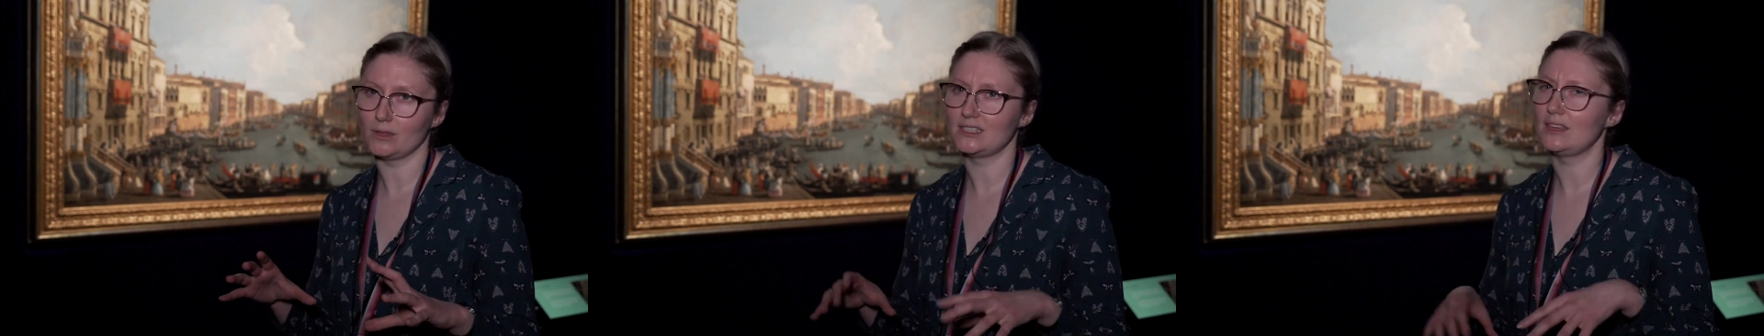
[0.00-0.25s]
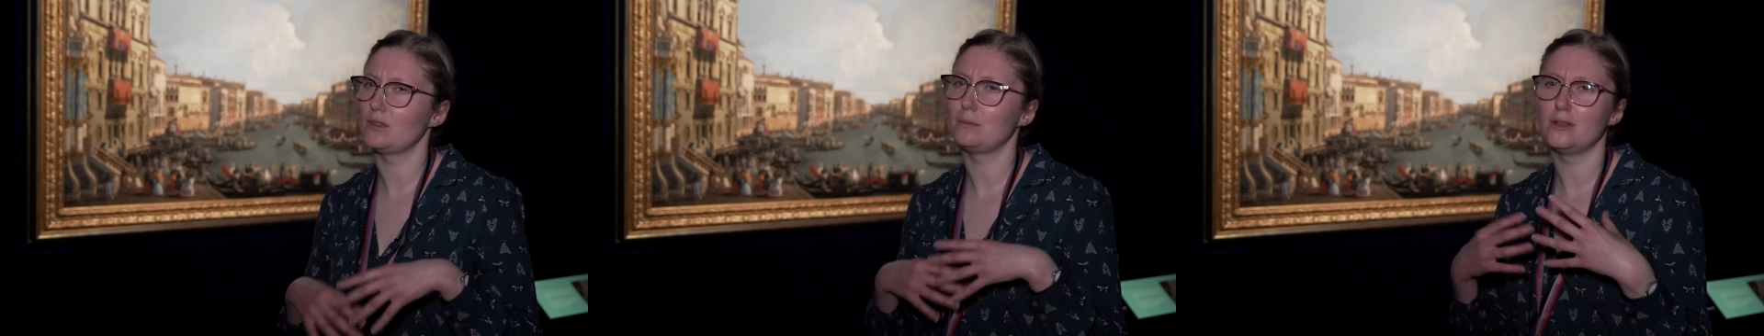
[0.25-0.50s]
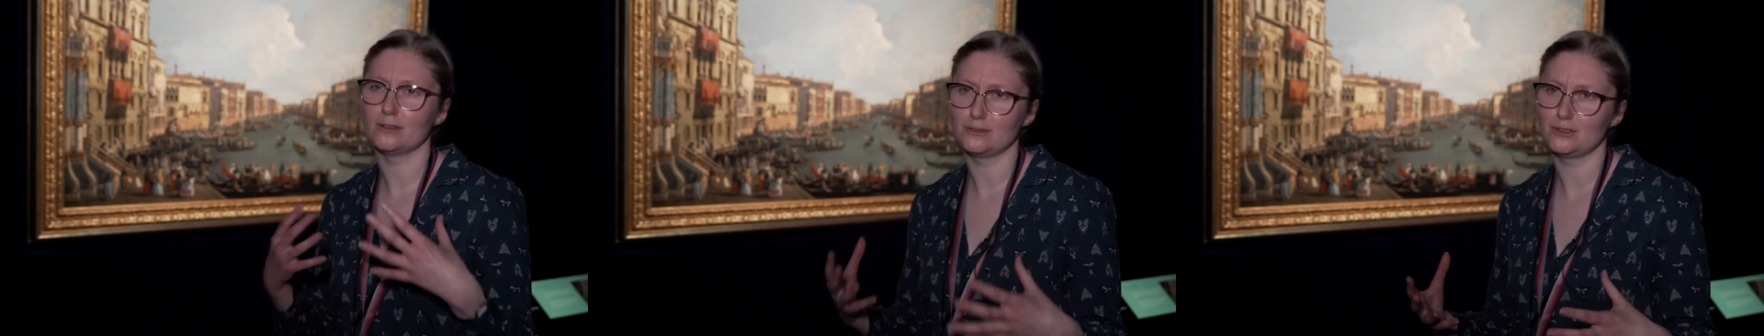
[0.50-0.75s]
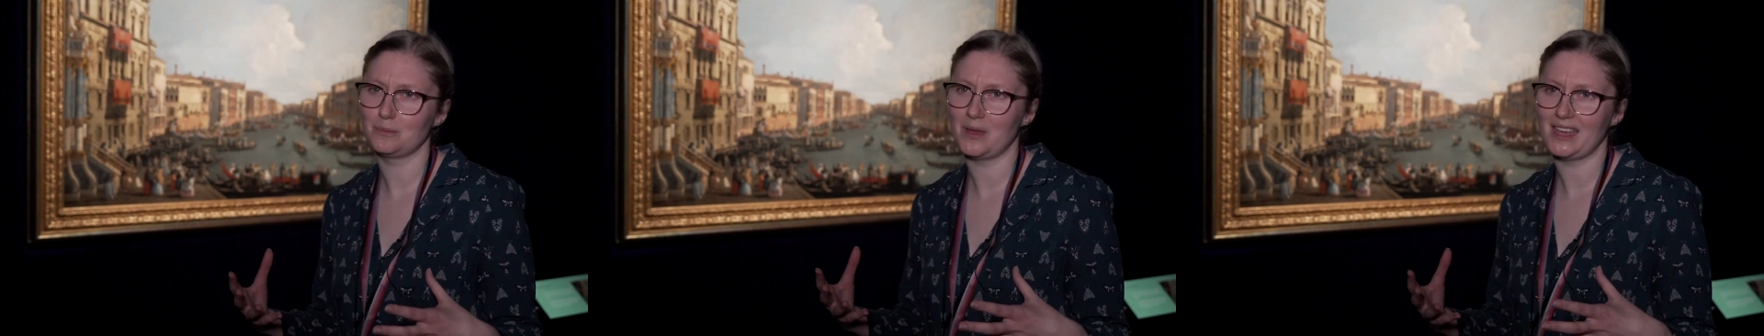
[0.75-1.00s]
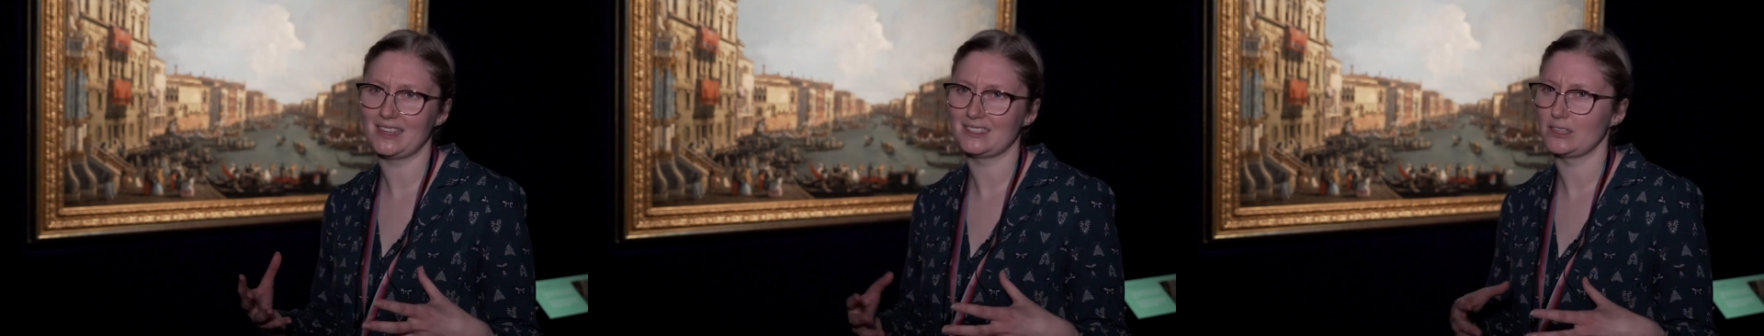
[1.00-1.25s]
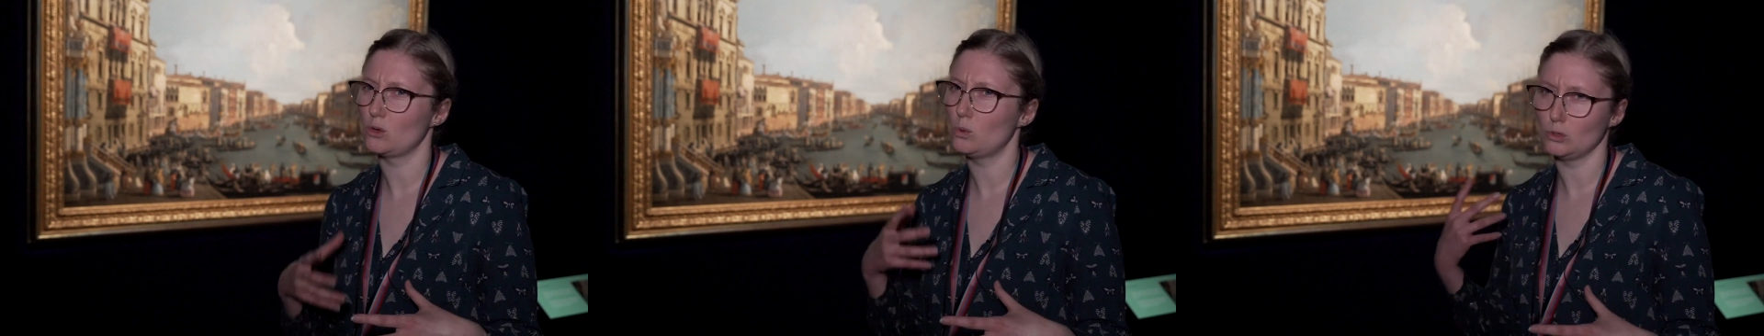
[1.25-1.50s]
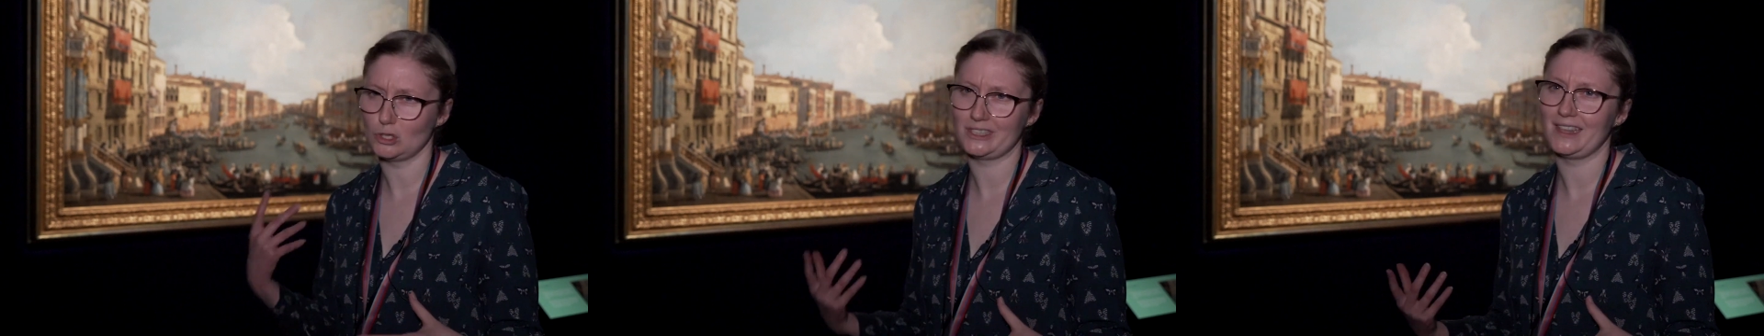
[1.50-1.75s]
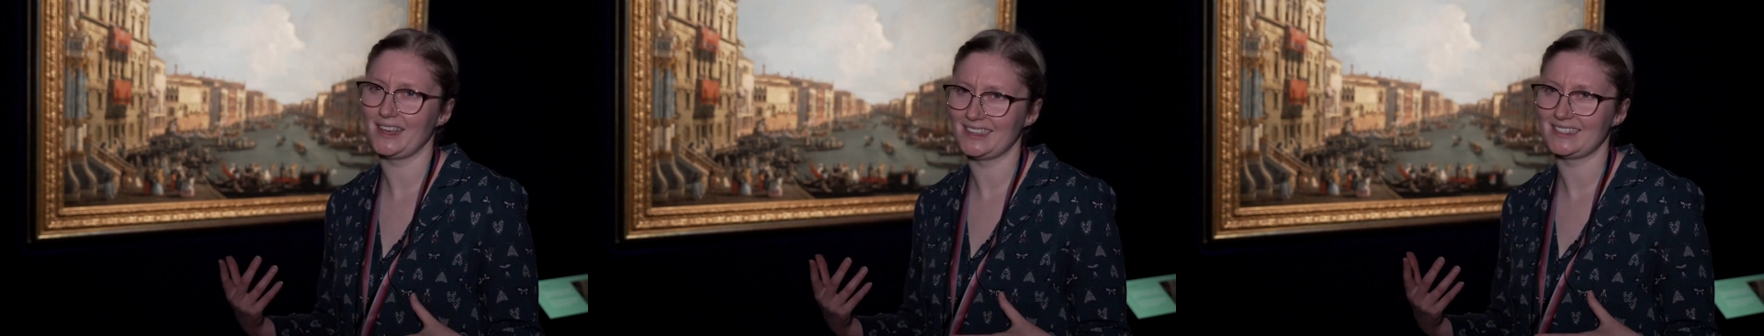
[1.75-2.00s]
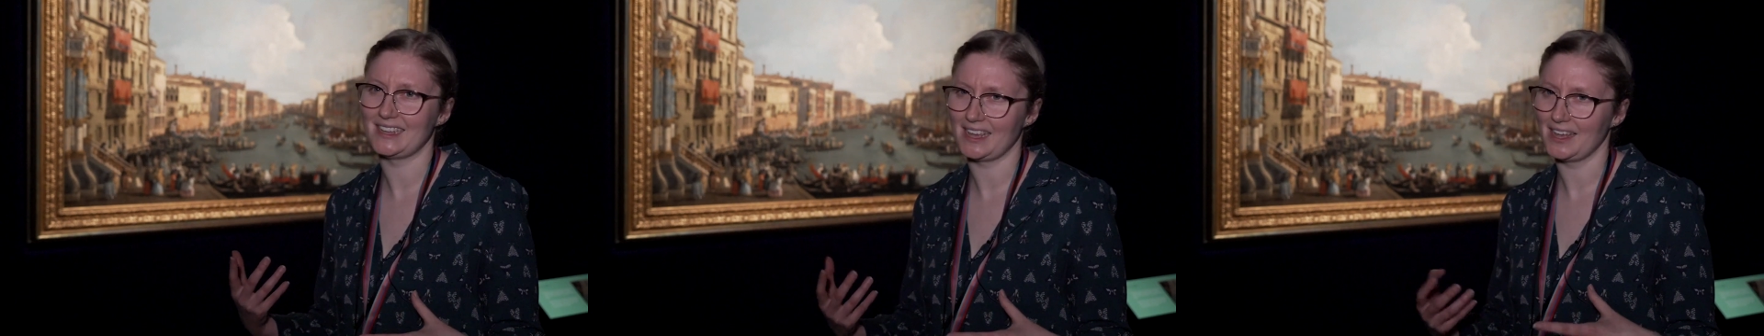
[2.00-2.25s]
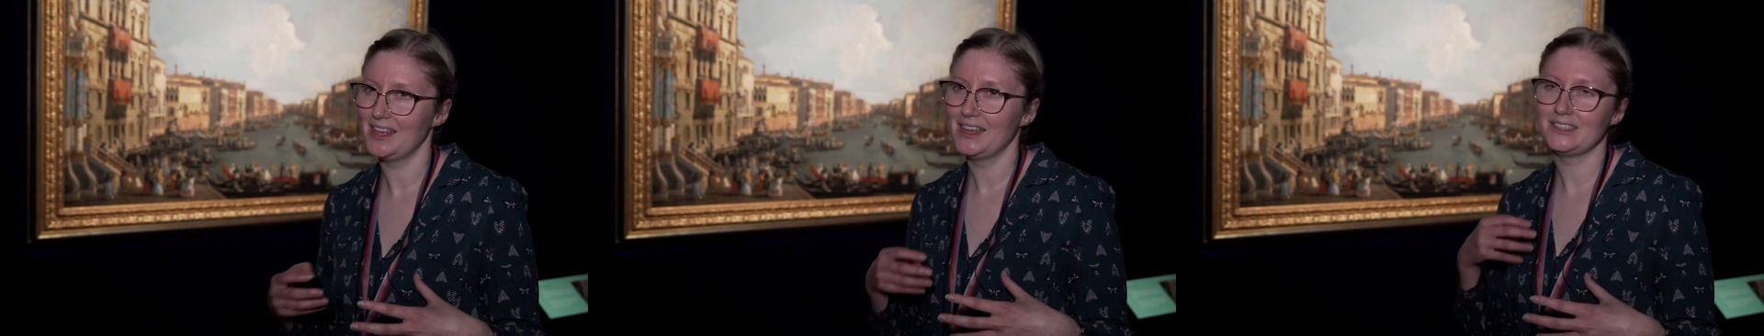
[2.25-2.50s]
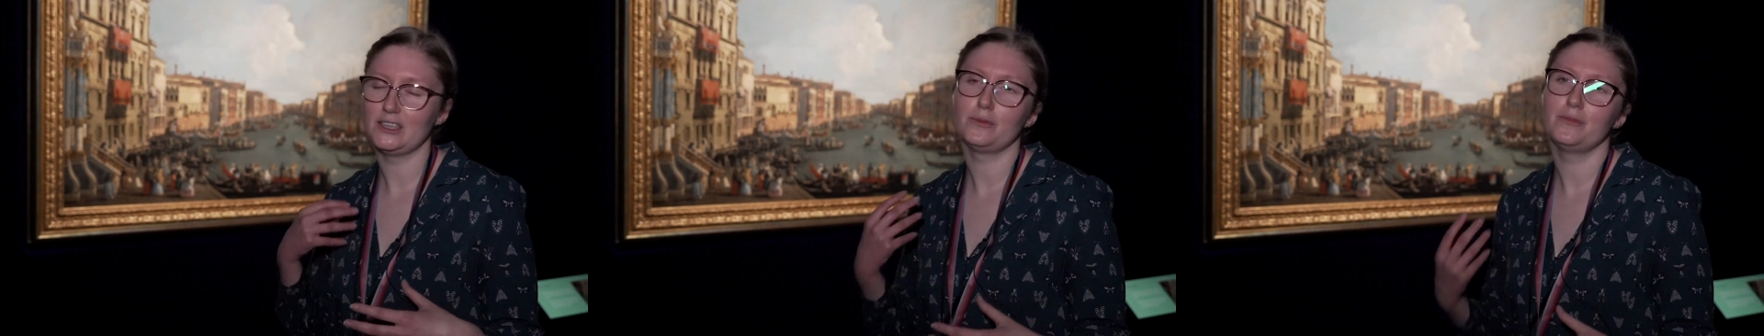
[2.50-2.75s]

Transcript: to give them lots of space and gorgeous lighting, so you can